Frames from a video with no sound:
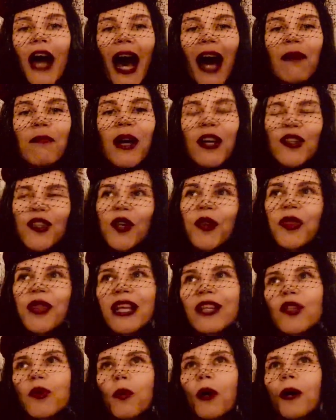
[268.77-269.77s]
Um, so
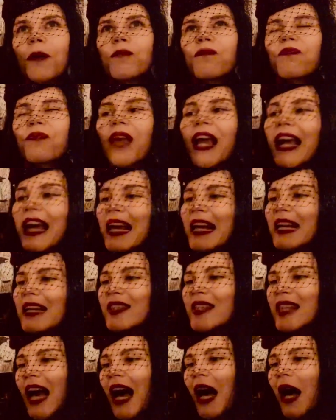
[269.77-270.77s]
this one
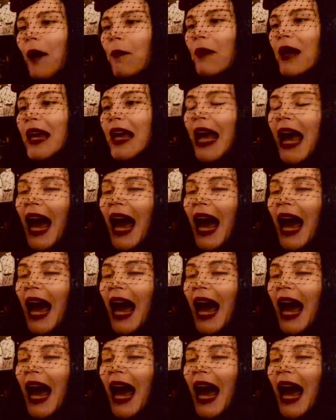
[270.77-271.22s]
is, um,